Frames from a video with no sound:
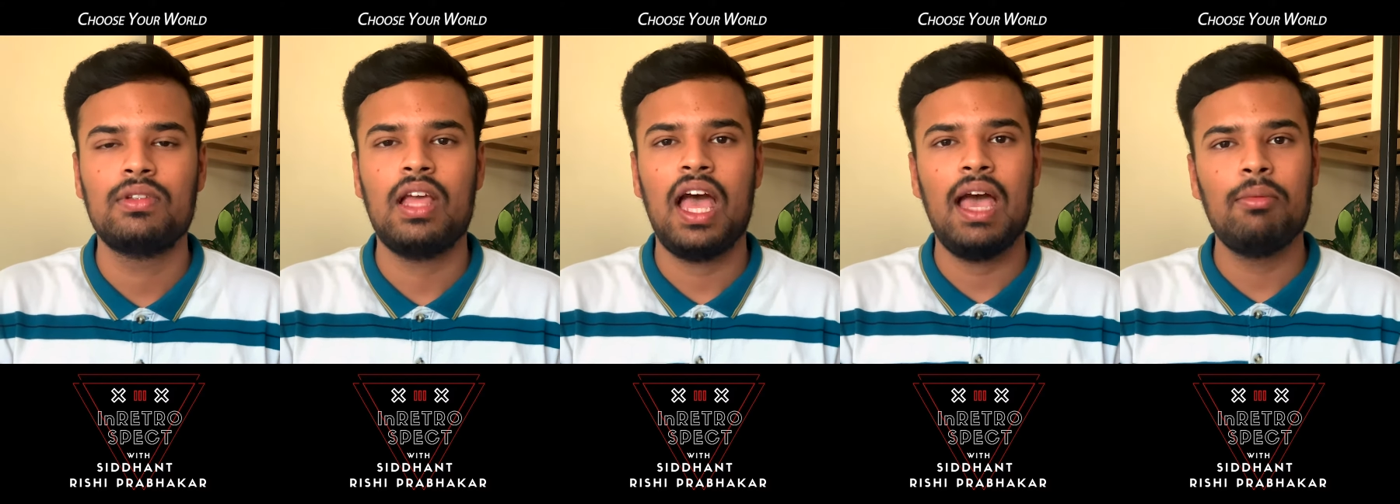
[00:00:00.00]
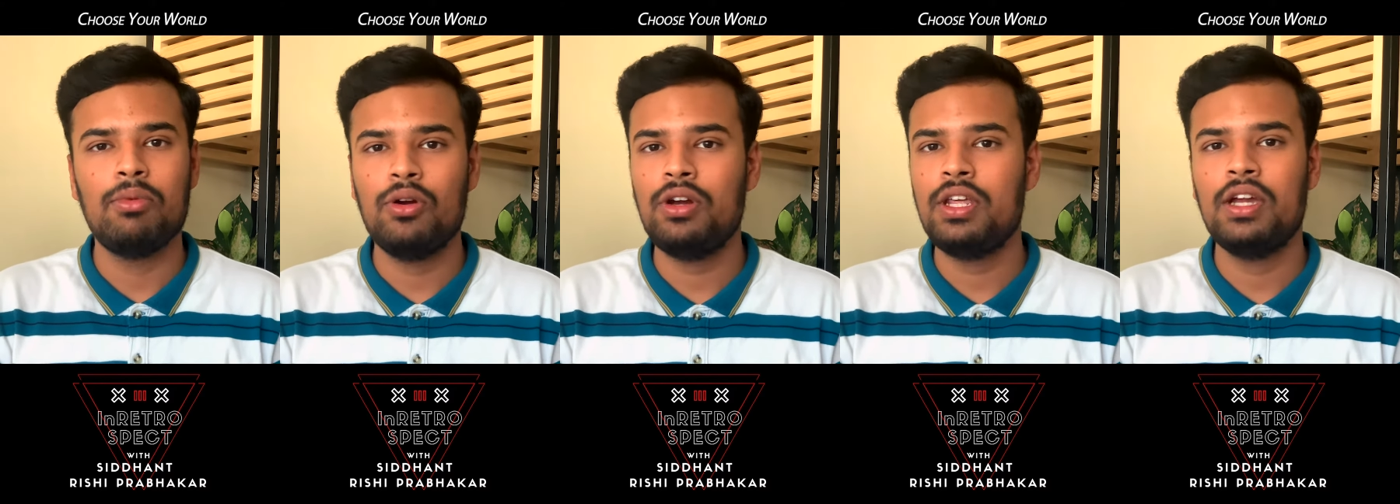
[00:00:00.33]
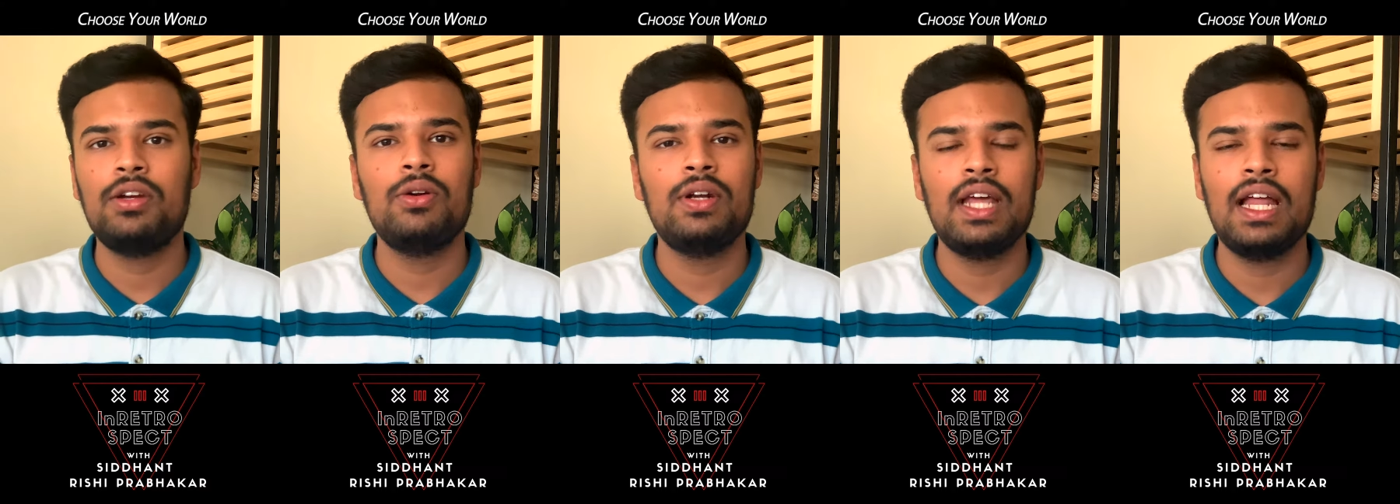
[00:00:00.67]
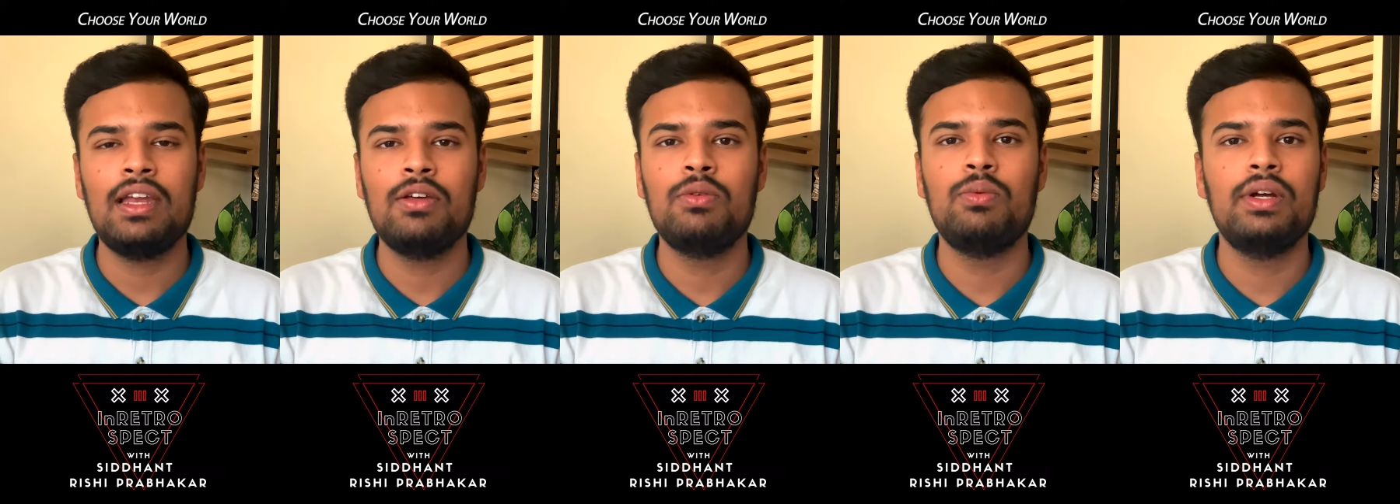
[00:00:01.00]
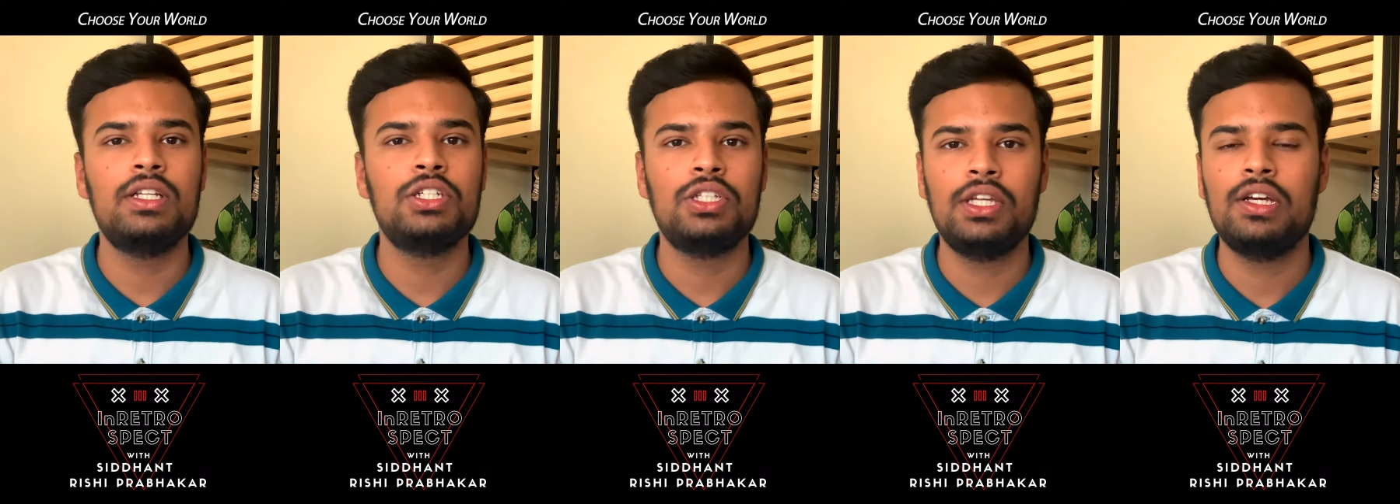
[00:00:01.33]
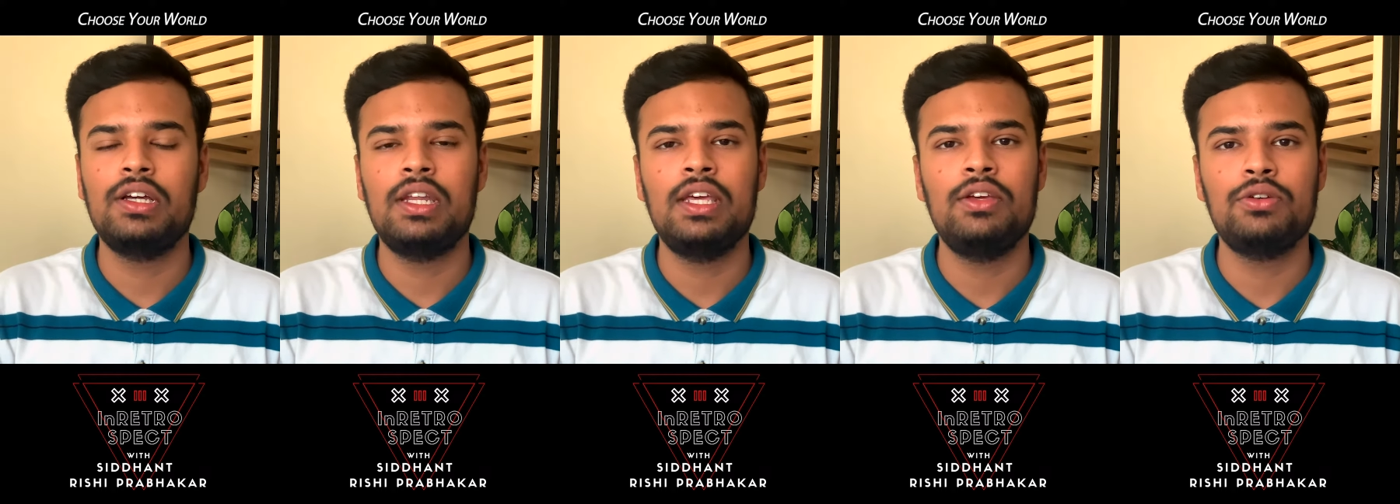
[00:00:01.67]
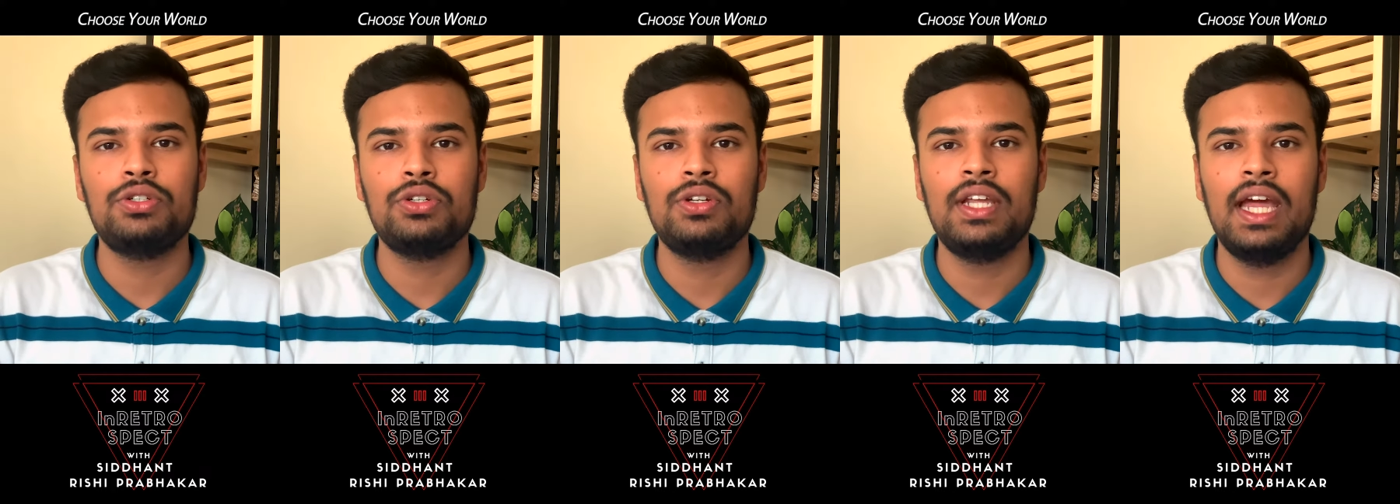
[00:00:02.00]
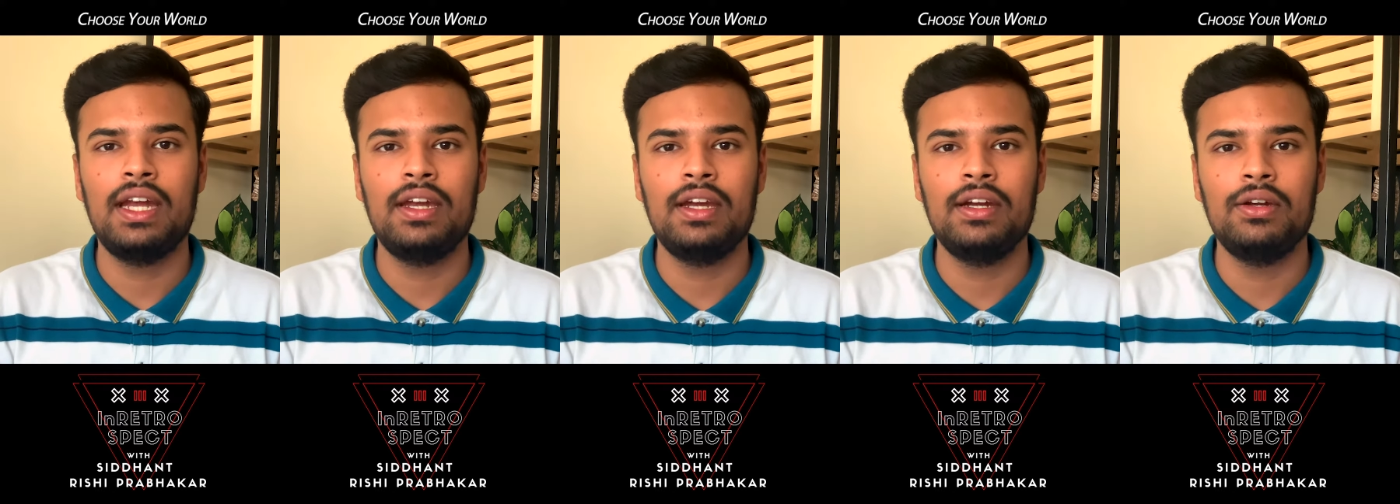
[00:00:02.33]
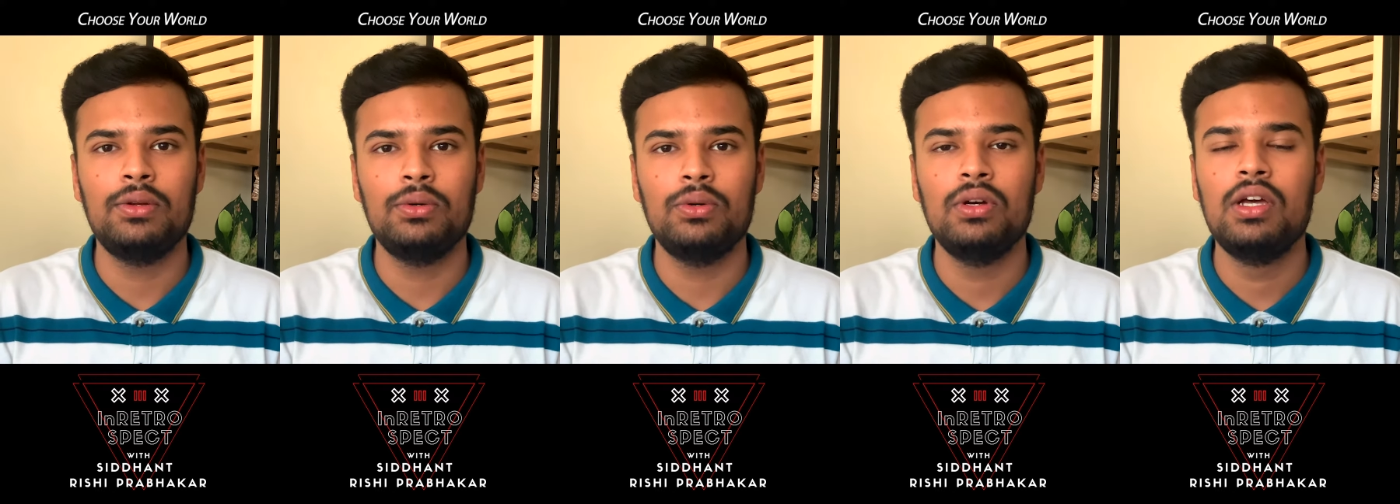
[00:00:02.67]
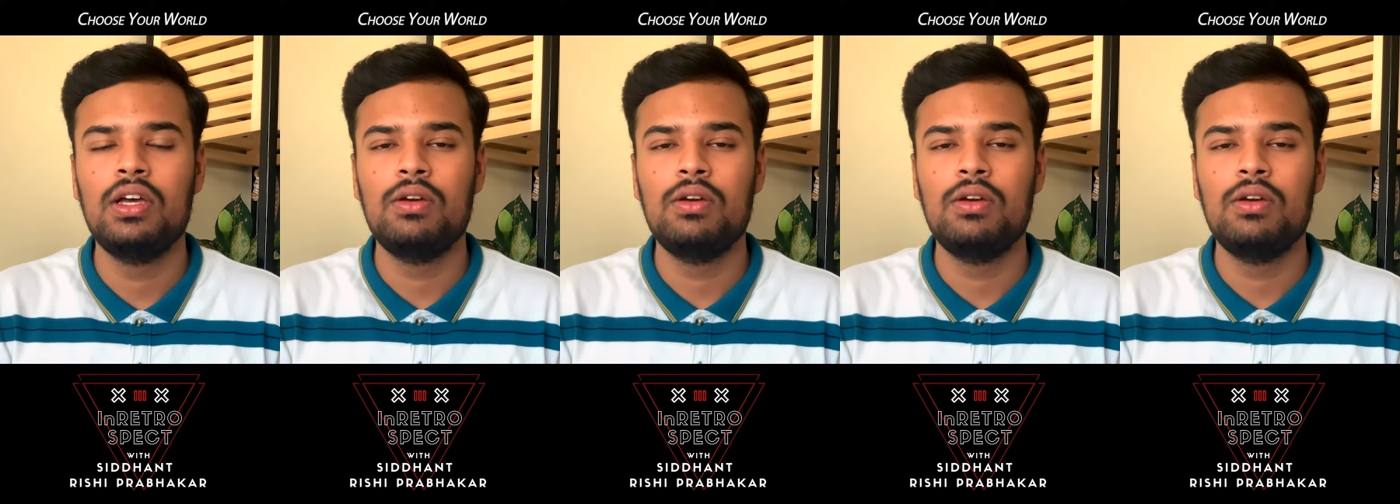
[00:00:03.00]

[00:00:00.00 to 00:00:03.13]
I'm not here to tell you which theory you should get into,